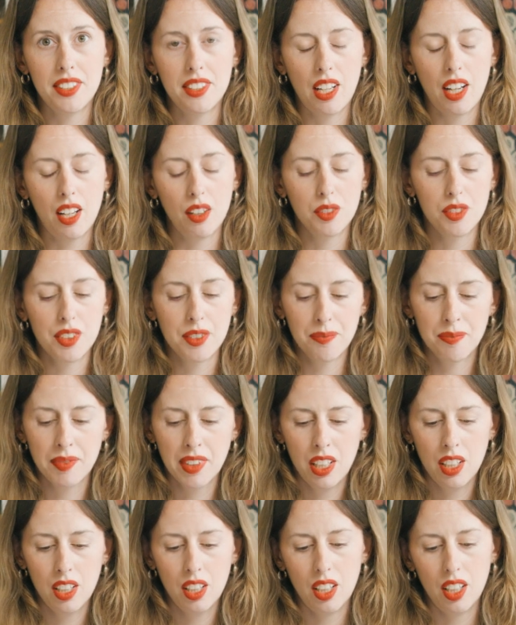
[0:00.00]
it out,
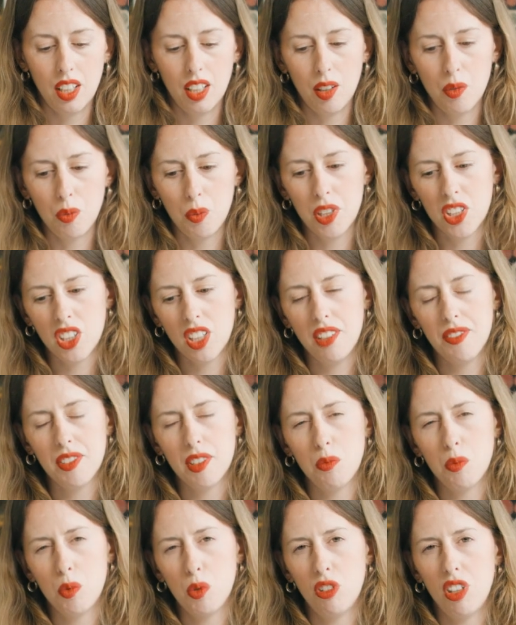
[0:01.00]
which gives
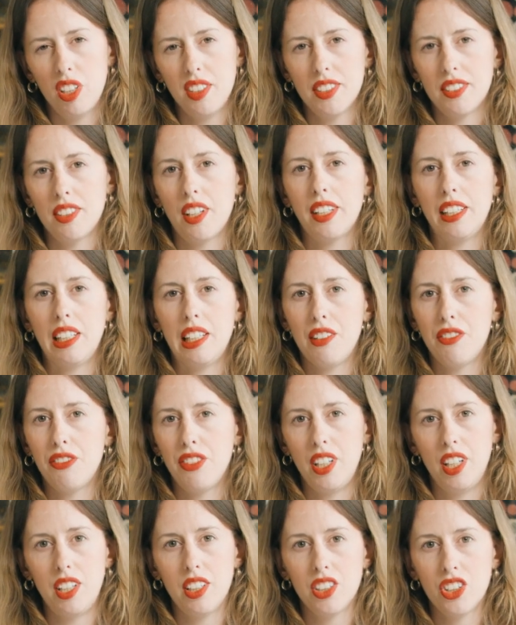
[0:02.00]
a more unsightly
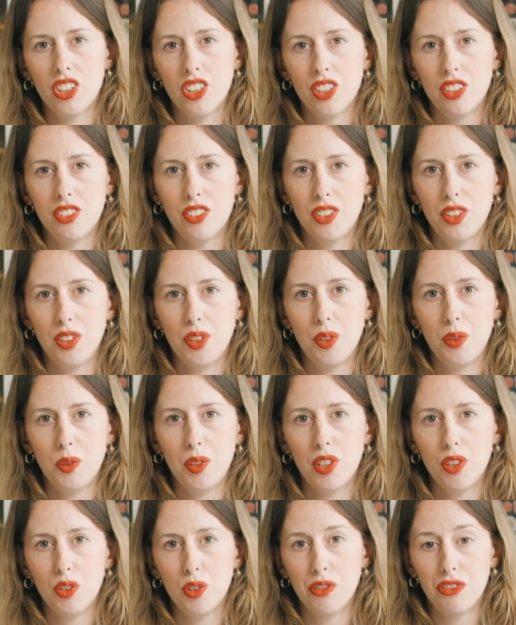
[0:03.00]
finish
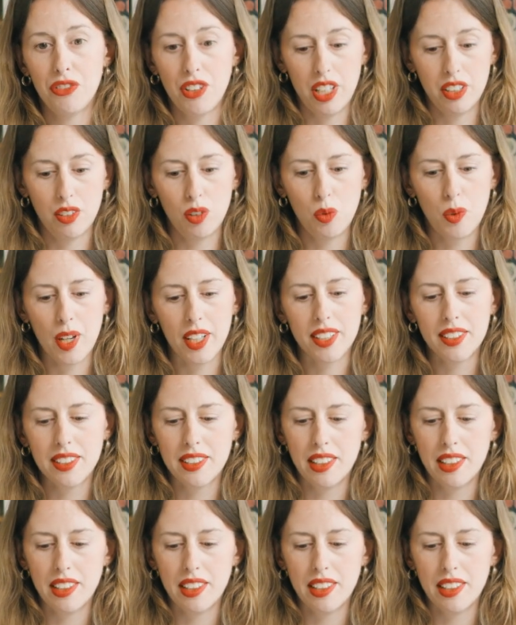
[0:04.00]
to your final wax